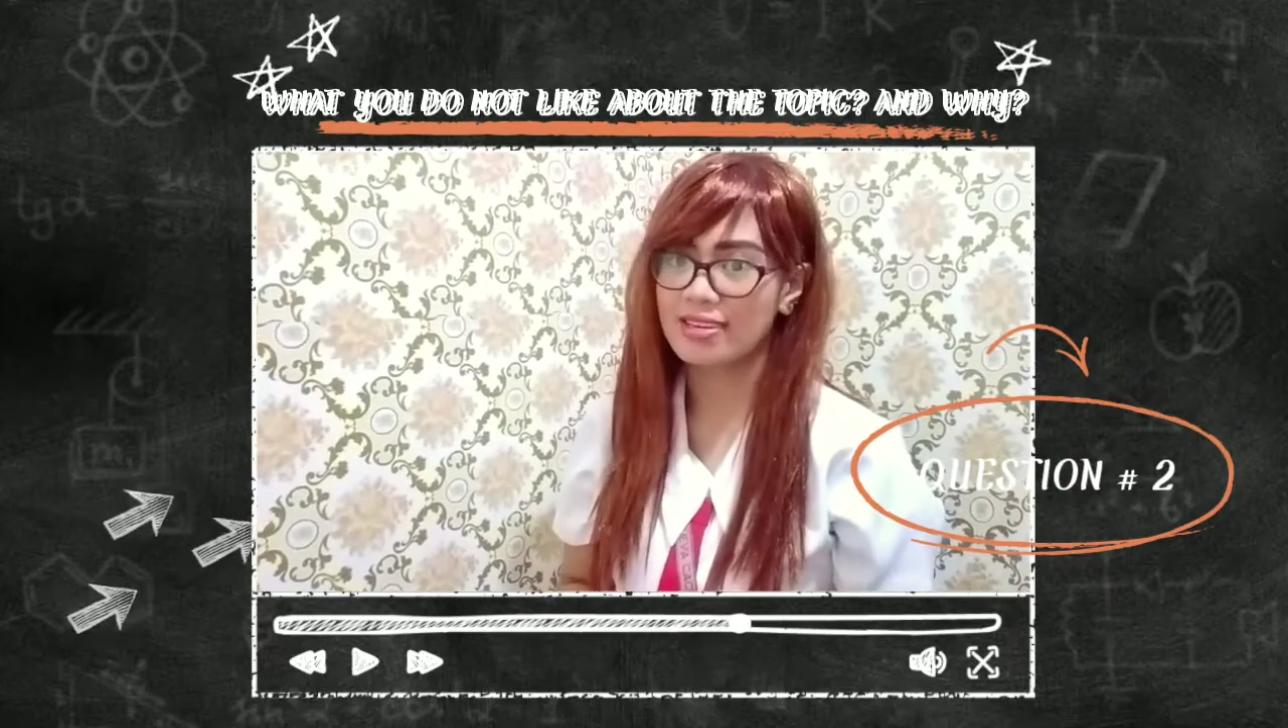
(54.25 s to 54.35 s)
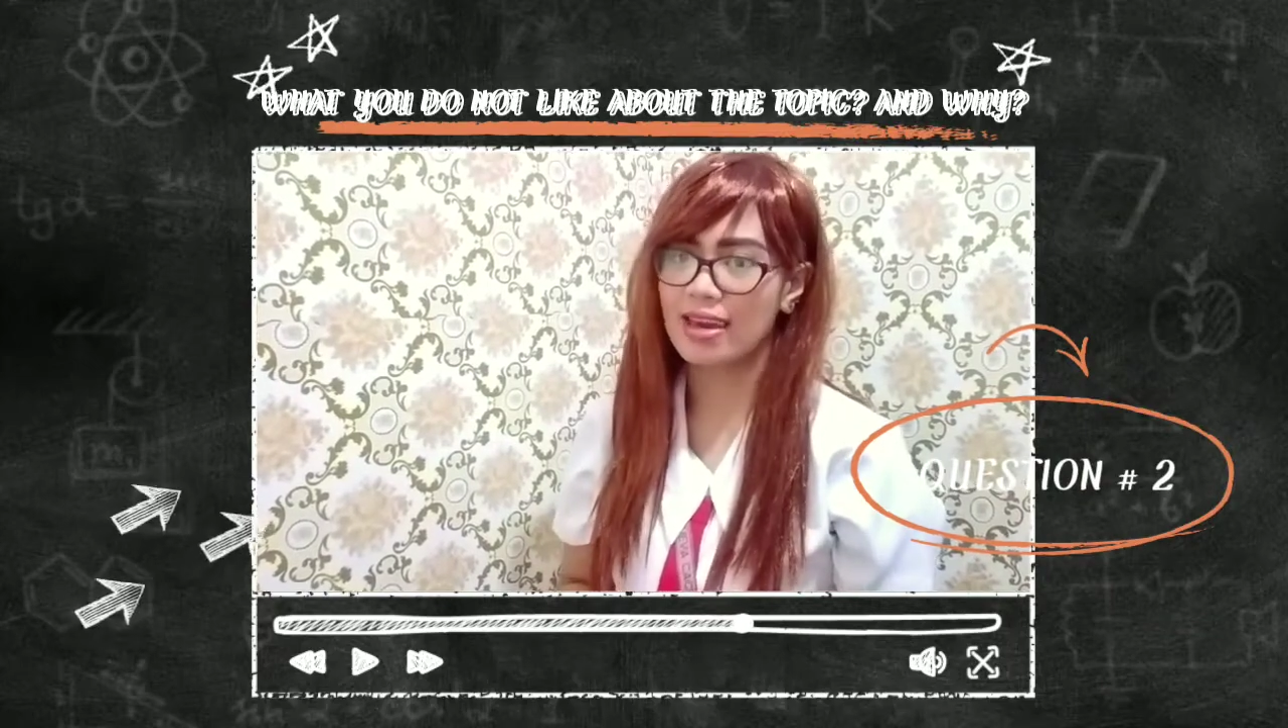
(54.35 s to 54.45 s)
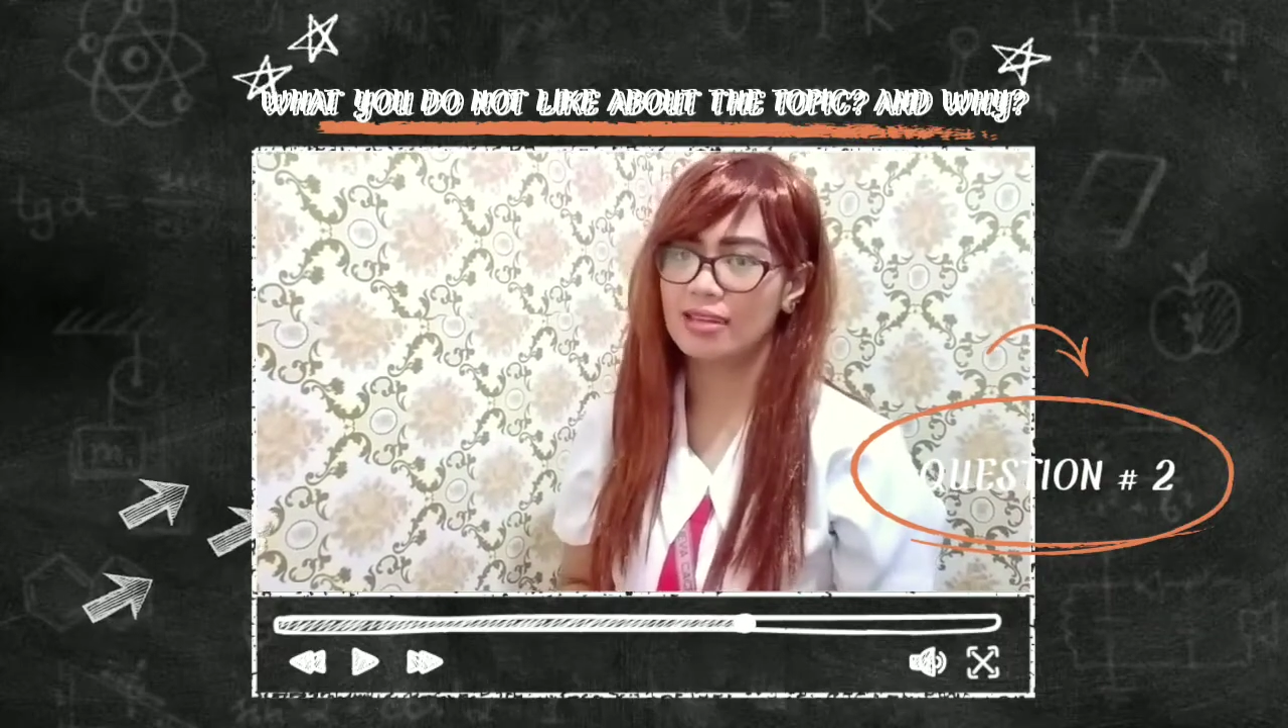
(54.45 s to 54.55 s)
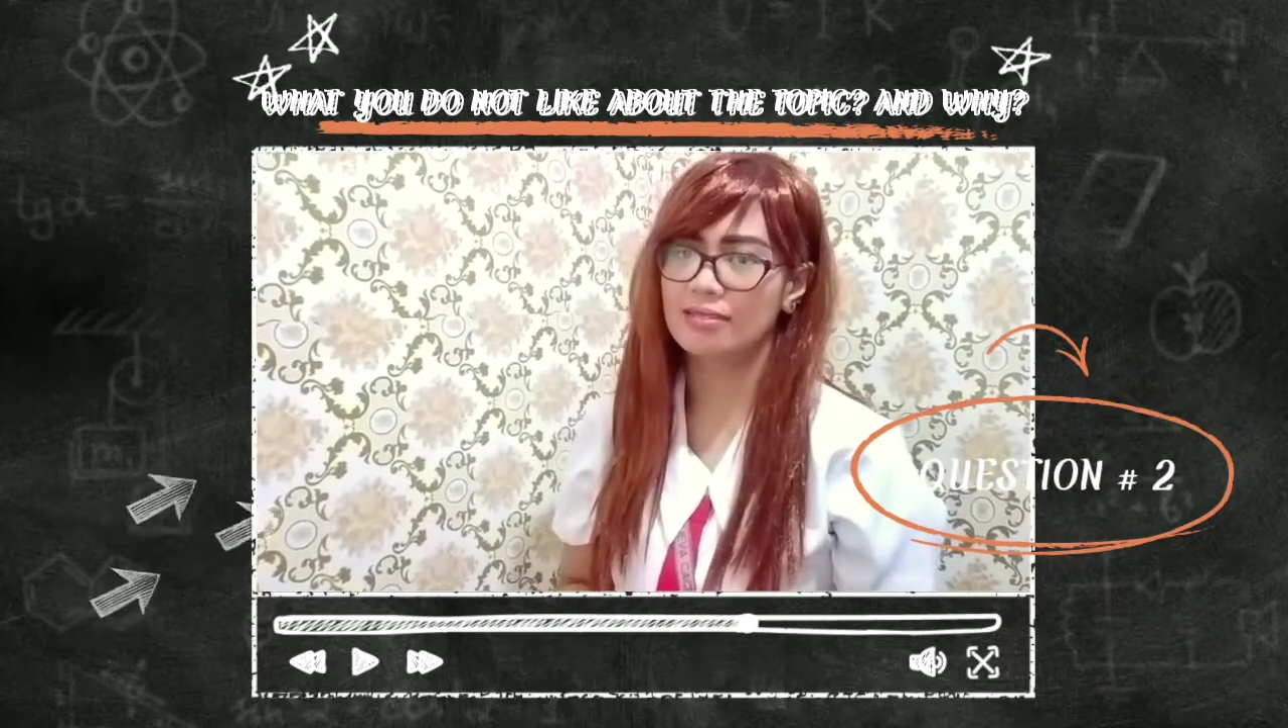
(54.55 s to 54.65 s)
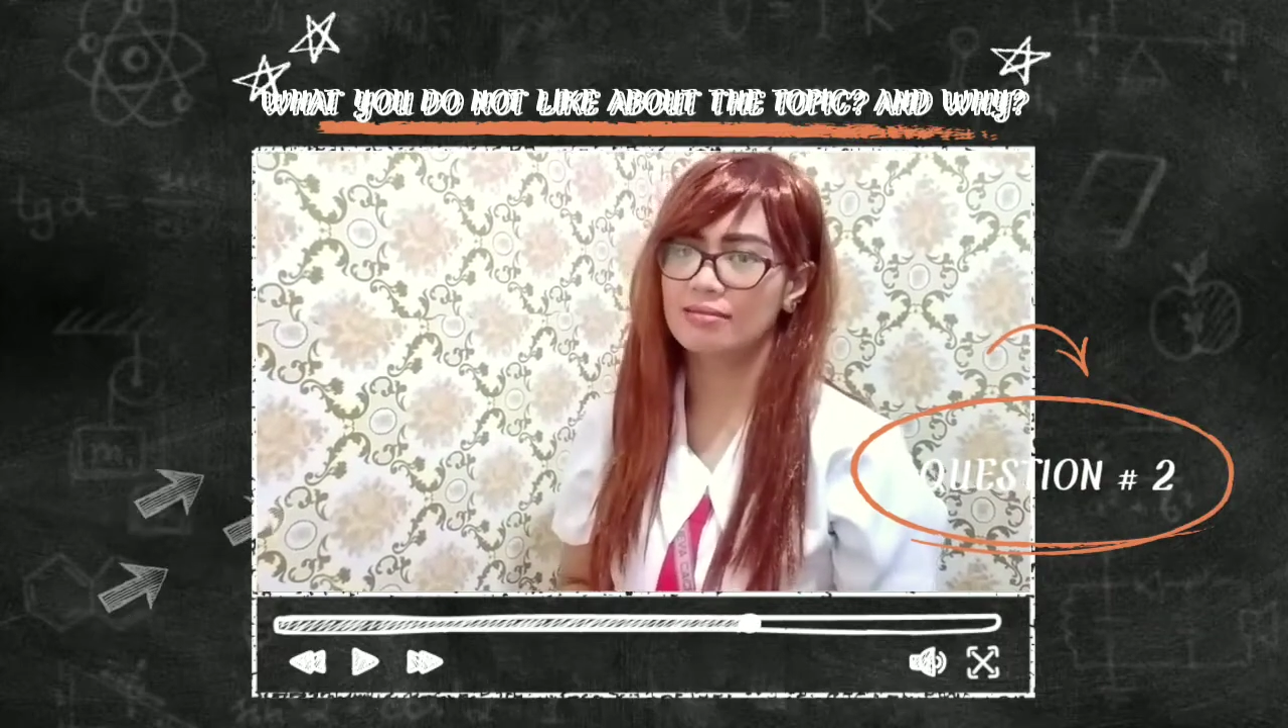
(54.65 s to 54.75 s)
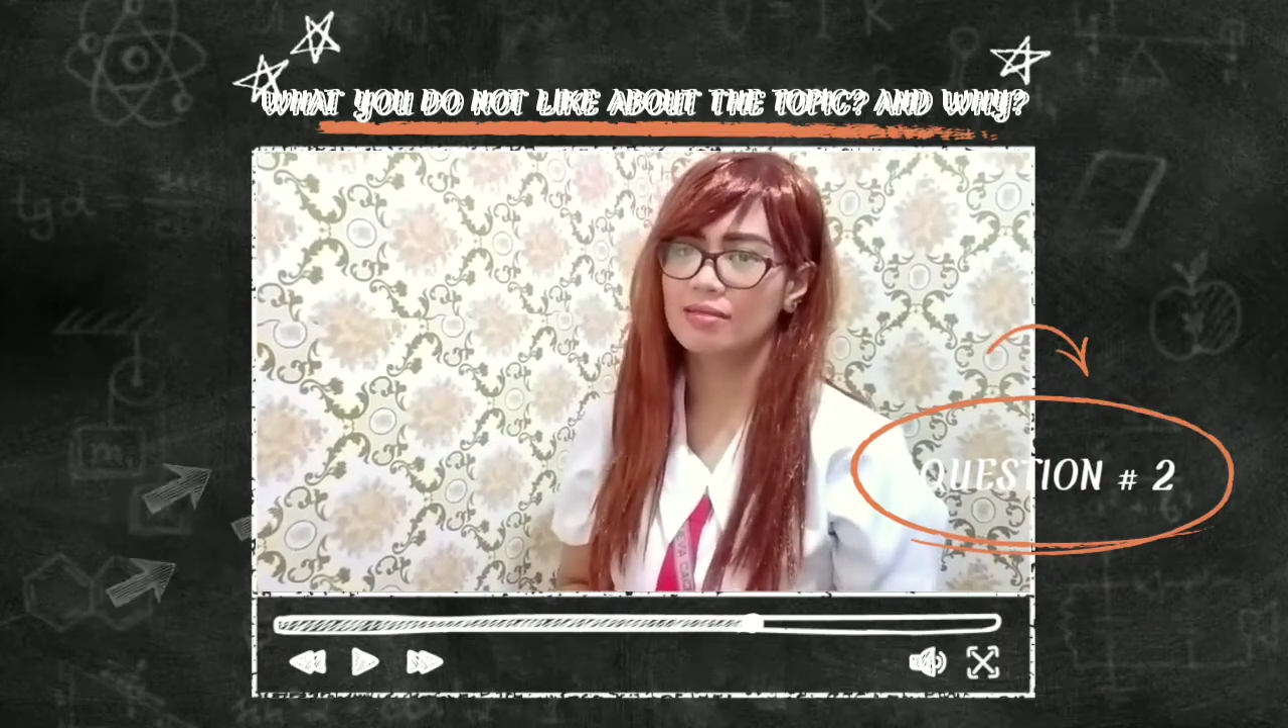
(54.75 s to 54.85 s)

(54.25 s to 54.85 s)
and